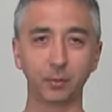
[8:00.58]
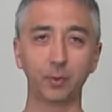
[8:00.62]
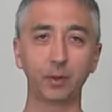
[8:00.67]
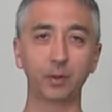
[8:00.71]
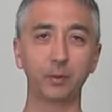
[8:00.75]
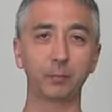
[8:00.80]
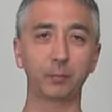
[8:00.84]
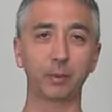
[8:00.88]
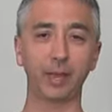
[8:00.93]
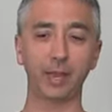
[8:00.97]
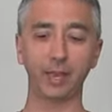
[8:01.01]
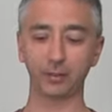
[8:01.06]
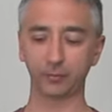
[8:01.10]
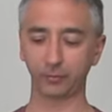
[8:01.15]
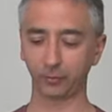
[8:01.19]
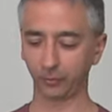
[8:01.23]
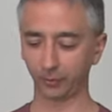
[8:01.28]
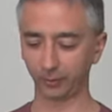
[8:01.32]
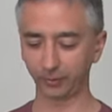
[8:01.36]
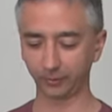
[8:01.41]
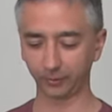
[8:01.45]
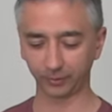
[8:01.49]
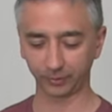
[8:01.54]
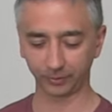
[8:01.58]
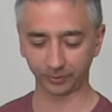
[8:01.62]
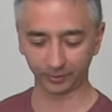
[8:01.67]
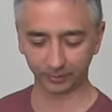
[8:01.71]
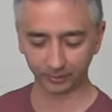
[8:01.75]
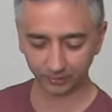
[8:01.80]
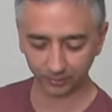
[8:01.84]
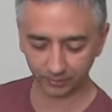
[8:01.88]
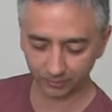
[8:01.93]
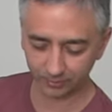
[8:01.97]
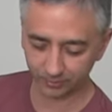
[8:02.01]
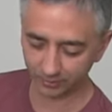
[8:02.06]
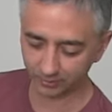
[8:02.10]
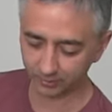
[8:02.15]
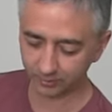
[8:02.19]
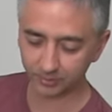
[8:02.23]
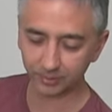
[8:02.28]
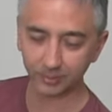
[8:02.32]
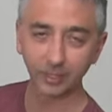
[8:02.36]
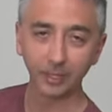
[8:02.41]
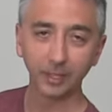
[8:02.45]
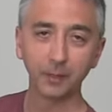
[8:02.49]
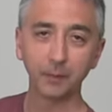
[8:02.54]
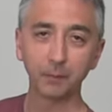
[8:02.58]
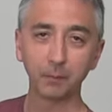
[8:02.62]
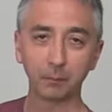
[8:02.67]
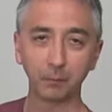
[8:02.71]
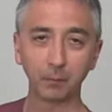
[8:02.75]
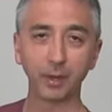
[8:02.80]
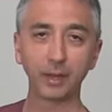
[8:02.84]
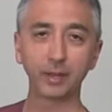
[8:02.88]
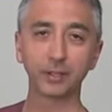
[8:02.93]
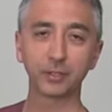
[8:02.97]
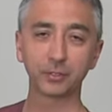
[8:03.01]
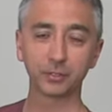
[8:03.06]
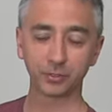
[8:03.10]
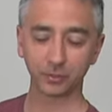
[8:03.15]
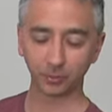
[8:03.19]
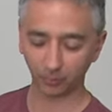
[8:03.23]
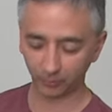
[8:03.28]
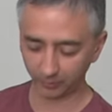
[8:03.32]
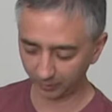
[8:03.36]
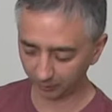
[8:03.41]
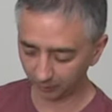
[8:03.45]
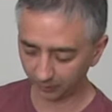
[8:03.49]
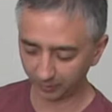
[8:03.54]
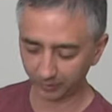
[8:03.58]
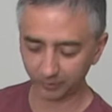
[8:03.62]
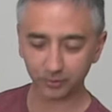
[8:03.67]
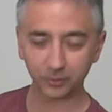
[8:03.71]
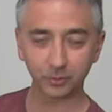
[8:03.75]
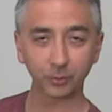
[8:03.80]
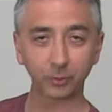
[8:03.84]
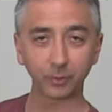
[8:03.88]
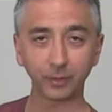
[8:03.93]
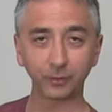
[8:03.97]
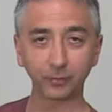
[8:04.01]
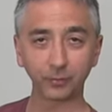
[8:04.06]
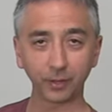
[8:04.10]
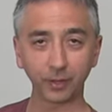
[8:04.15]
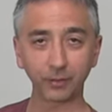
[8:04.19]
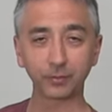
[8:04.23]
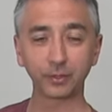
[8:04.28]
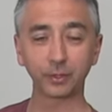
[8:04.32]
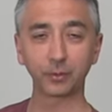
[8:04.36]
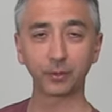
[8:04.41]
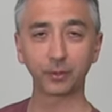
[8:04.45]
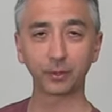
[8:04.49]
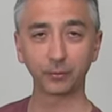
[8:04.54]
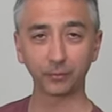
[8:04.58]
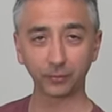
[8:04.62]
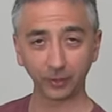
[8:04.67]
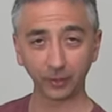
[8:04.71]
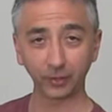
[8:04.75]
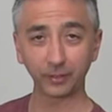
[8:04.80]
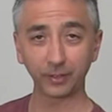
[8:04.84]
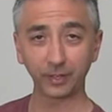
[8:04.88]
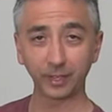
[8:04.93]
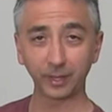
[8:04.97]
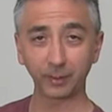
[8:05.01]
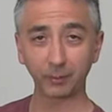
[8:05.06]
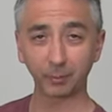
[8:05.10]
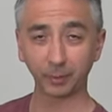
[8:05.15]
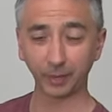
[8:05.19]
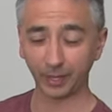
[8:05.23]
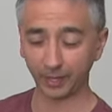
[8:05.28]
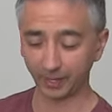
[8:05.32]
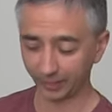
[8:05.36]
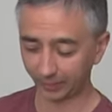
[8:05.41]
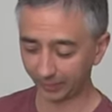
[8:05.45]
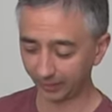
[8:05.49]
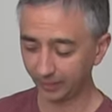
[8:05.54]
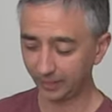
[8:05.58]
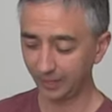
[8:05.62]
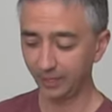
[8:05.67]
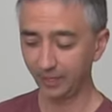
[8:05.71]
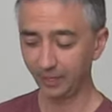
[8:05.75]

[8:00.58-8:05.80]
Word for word: one bag for everything. Does this minus 20, minus 25 degree Fahrenheit bag